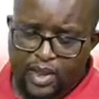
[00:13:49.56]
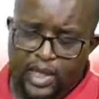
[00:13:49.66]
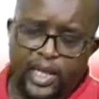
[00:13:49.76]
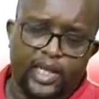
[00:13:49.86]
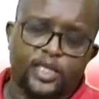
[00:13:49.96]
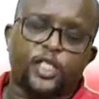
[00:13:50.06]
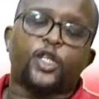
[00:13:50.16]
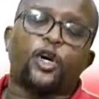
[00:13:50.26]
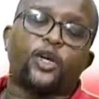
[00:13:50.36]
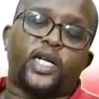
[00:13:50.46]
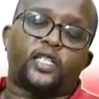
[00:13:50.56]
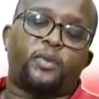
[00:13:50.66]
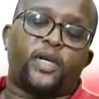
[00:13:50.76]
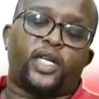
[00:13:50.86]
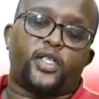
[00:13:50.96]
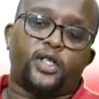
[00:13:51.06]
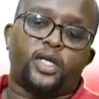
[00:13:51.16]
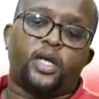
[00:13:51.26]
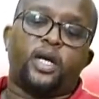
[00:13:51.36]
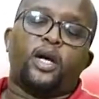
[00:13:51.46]
and shock on
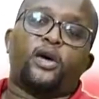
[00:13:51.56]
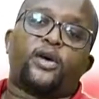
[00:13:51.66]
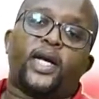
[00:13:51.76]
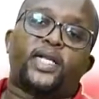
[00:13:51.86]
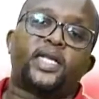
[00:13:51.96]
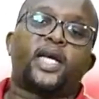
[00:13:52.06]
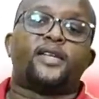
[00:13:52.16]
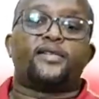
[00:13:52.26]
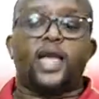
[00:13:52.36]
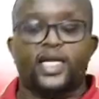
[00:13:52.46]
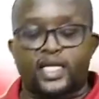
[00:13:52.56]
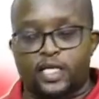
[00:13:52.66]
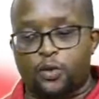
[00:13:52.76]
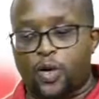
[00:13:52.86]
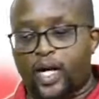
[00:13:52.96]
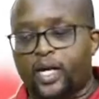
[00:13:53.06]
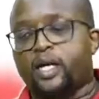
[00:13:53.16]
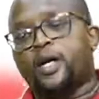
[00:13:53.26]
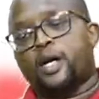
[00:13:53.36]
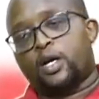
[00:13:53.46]
expiration, all right? And if that doesn't work,
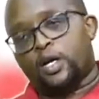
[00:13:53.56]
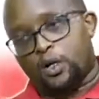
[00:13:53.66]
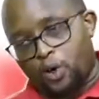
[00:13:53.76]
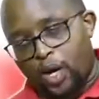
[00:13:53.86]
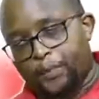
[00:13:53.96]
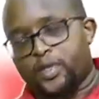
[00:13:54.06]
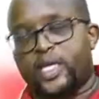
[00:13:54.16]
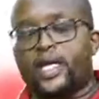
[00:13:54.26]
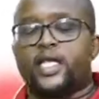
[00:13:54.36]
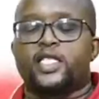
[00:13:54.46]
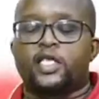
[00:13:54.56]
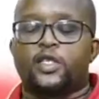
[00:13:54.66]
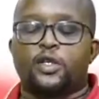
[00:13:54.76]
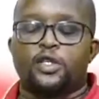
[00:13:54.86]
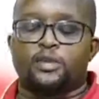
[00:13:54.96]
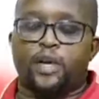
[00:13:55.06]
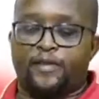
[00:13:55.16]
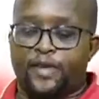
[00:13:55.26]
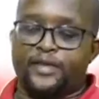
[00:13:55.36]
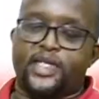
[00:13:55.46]
go up on the energy joules by
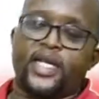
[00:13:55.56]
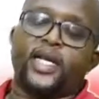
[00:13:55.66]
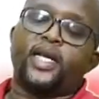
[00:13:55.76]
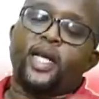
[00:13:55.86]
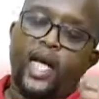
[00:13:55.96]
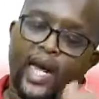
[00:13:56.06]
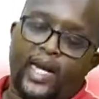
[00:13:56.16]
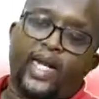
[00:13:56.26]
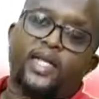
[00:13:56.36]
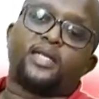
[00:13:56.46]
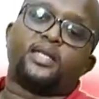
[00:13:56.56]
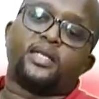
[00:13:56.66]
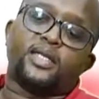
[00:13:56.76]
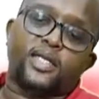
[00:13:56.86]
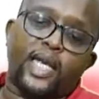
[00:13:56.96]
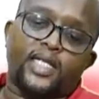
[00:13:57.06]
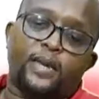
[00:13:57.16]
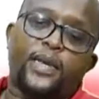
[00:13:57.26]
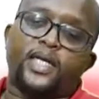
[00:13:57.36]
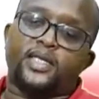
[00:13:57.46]
50. Again,
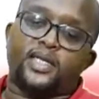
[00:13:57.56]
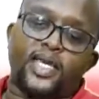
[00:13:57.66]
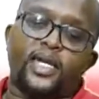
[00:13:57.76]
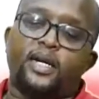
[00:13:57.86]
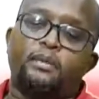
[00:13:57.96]
SMS, sync,